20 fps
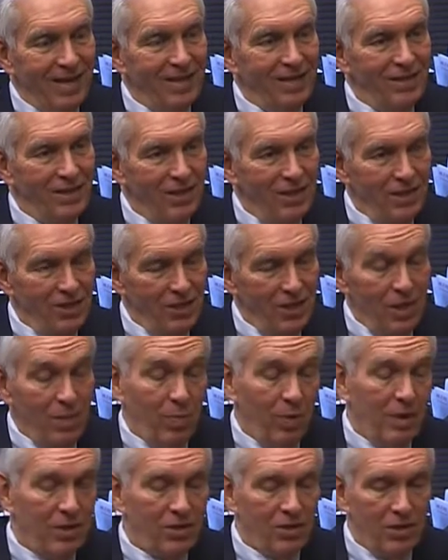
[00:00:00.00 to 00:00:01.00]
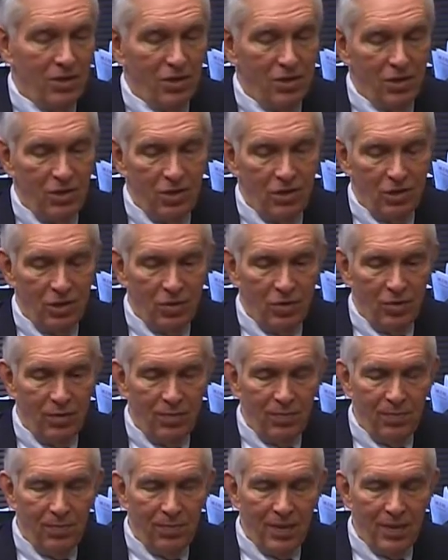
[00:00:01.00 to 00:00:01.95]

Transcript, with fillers: In Tennessee, plus the attorney general.